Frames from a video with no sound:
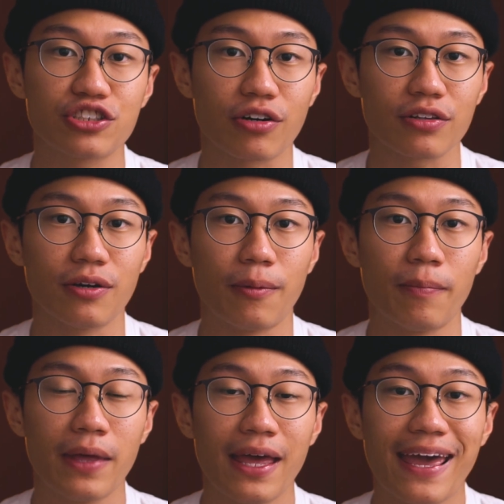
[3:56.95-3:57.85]
short term,
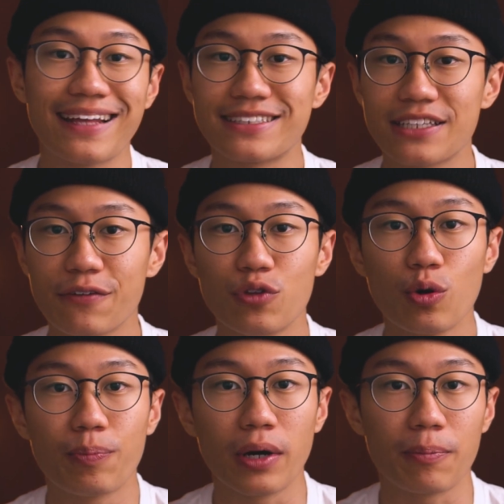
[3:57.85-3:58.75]
and serve
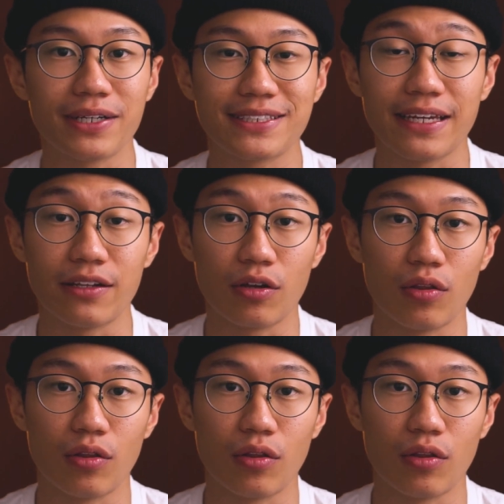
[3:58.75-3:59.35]
no purpose in the